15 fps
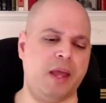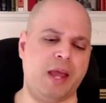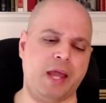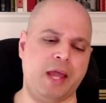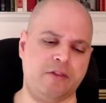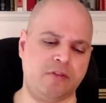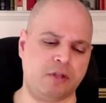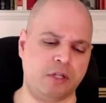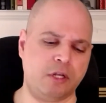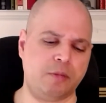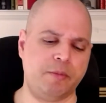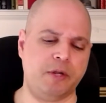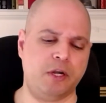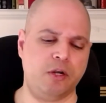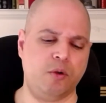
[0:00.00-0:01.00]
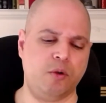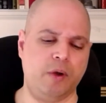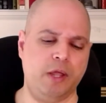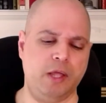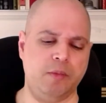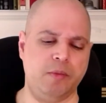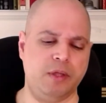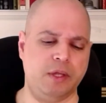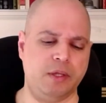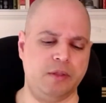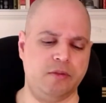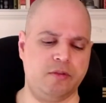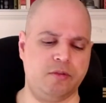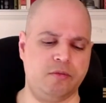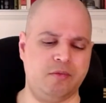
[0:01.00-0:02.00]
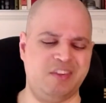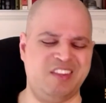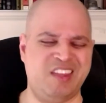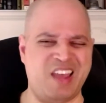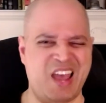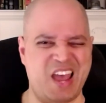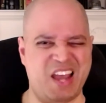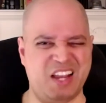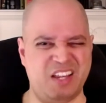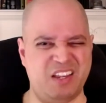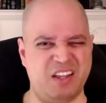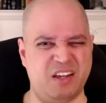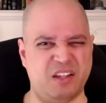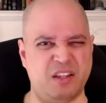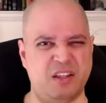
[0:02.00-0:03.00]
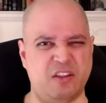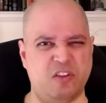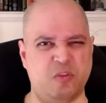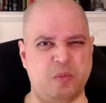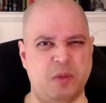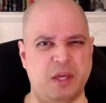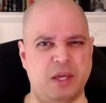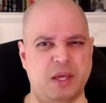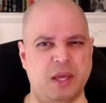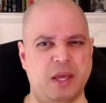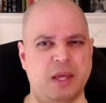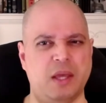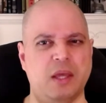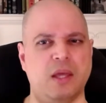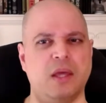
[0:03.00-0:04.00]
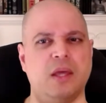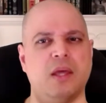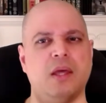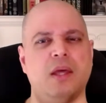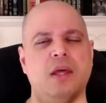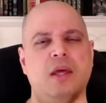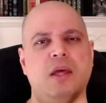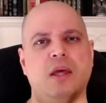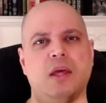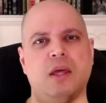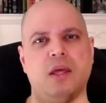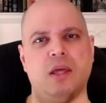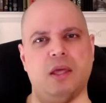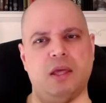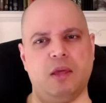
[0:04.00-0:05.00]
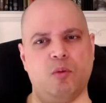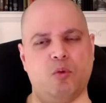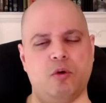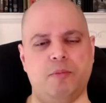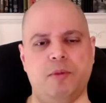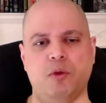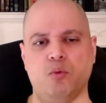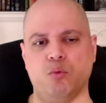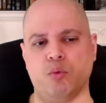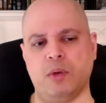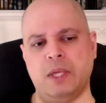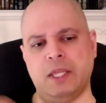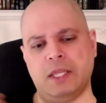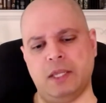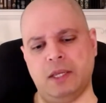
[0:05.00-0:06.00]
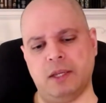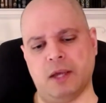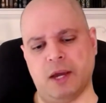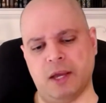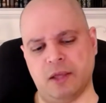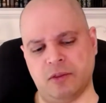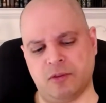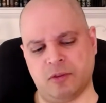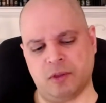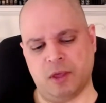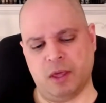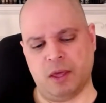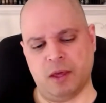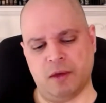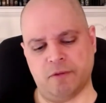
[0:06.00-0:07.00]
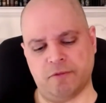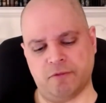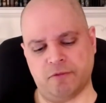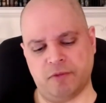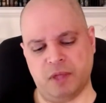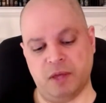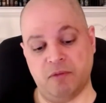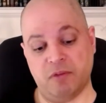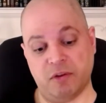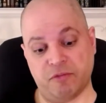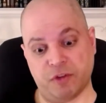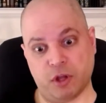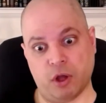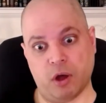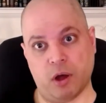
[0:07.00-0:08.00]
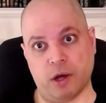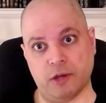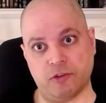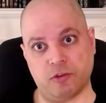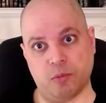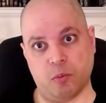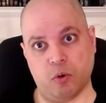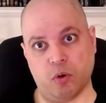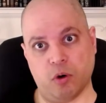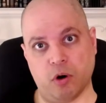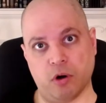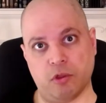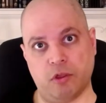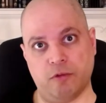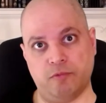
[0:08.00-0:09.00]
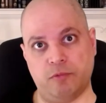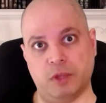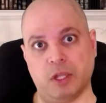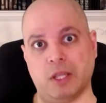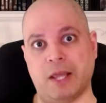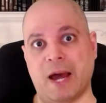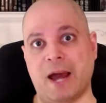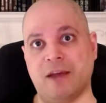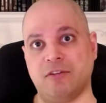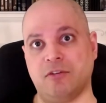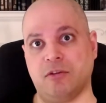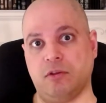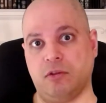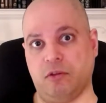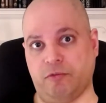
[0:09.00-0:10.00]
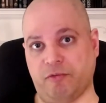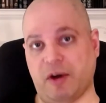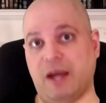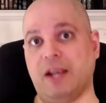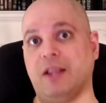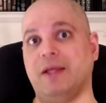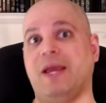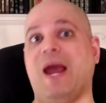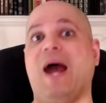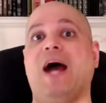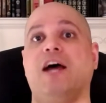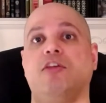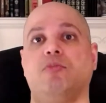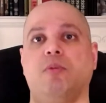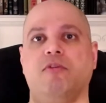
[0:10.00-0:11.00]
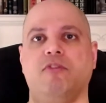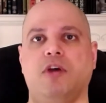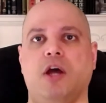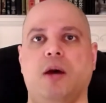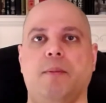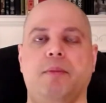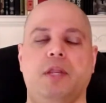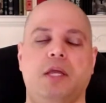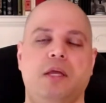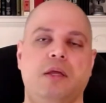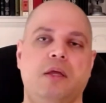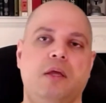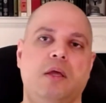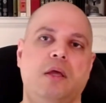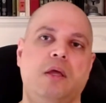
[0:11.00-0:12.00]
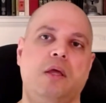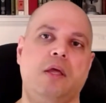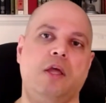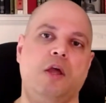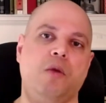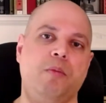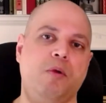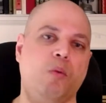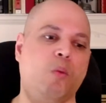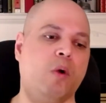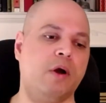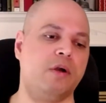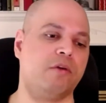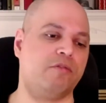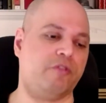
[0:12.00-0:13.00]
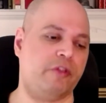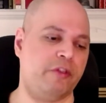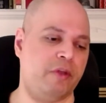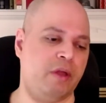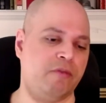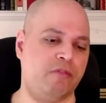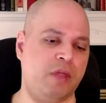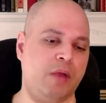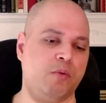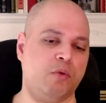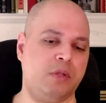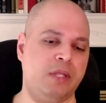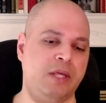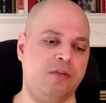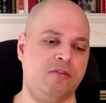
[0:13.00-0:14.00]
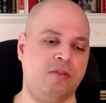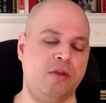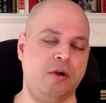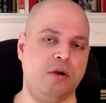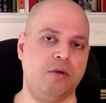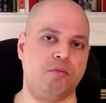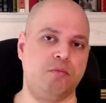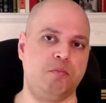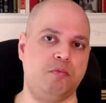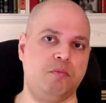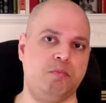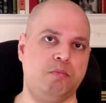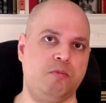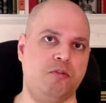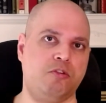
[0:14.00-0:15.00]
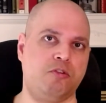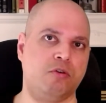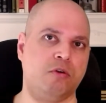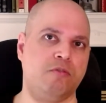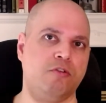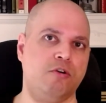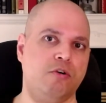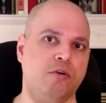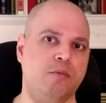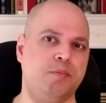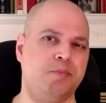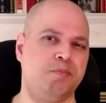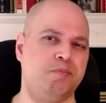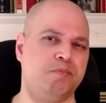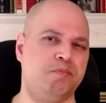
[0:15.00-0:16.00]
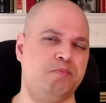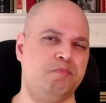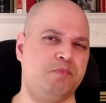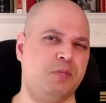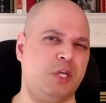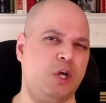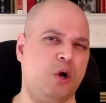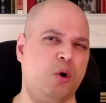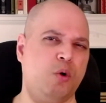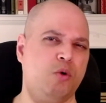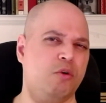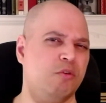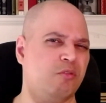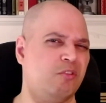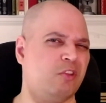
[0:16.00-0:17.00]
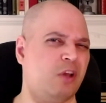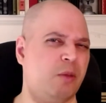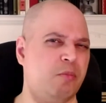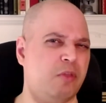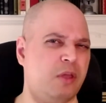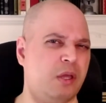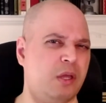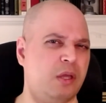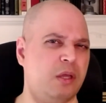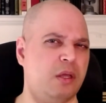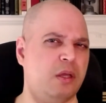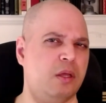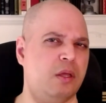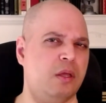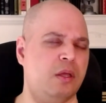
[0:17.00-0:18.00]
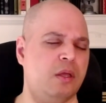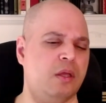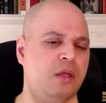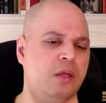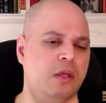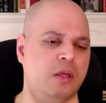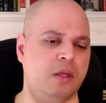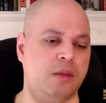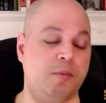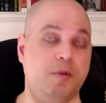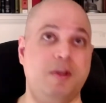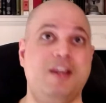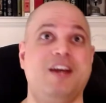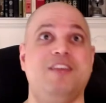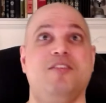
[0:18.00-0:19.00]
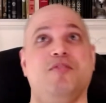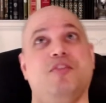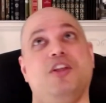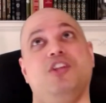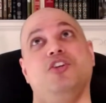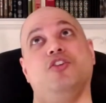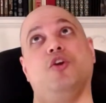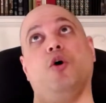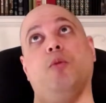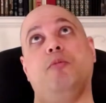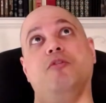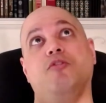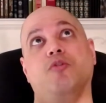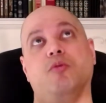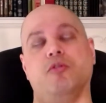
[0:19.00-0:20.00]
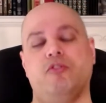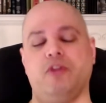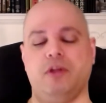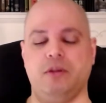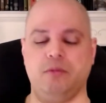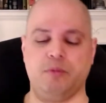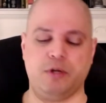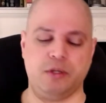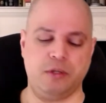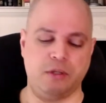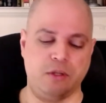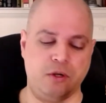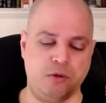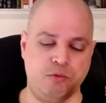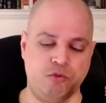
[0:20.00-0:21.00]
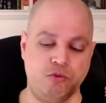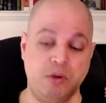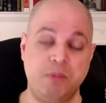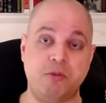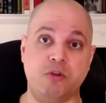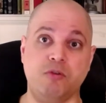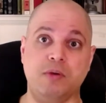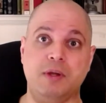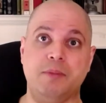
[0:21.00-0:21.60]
And it's a little bit annoying because technically speaking, it would be really nice if, even if it cost more, the final gasp of a company, it would be wonderful if they released their server code or something. It'd be nice if they just open sourced it, but dream the dream.